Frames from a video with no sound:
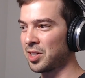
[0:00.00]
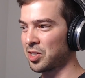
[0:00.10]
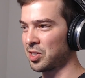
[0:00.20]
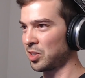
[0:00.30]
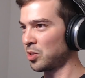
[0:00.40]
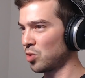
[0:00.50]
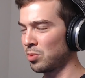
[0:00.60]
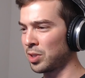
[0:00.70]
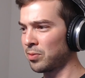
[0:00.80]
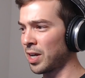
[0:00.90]
this is a
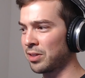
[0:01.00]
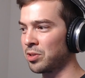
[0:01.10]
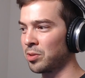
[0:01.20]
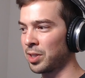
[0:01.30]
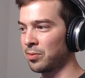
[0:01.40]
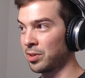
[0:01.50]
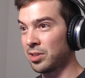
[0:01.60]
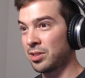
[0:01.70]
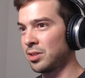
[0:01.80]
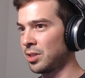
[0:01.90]
contributing factor or whatever and
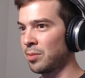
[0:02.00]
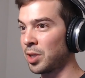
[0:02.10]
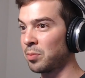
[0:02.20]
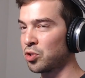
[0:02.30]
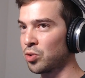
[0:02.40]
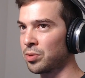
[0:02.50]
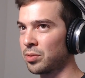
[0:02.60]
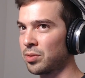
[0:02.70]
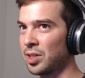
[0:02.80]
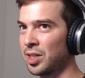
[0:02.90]
that, that might be true
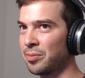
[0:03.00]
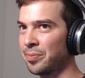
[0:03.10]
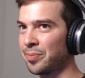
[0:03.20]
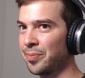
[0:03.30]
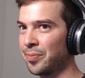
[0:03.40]
um,